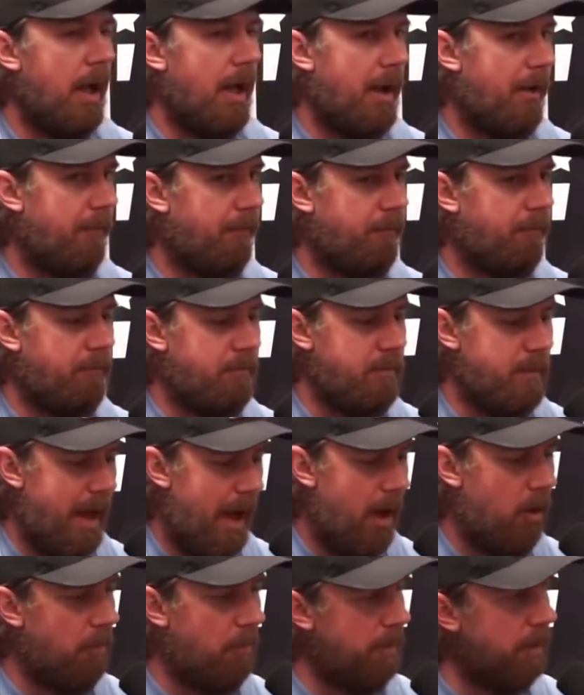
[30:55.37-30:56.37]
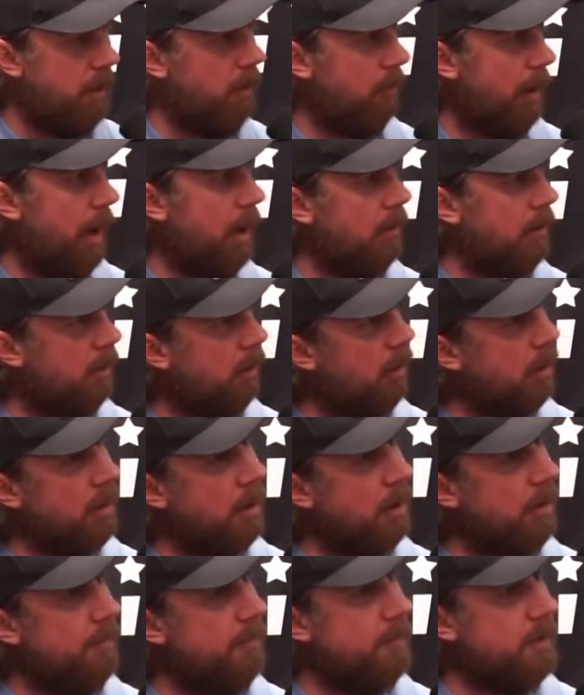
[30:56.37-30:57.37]
And I've now been around long
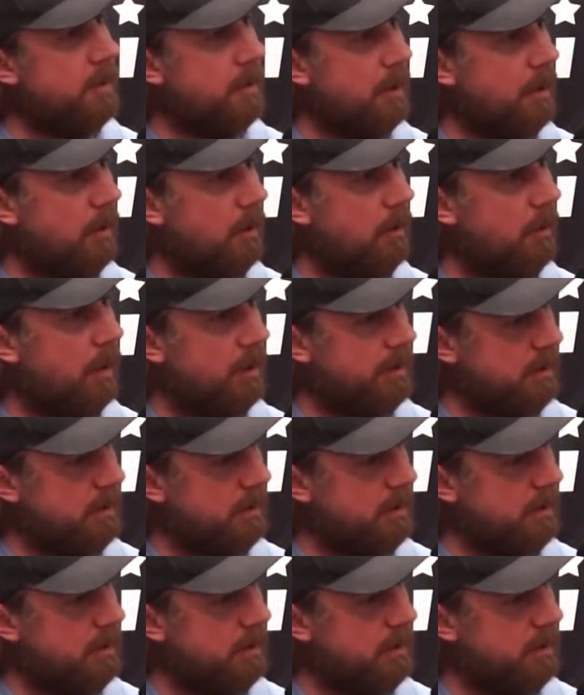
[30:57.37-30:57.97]
enough to go,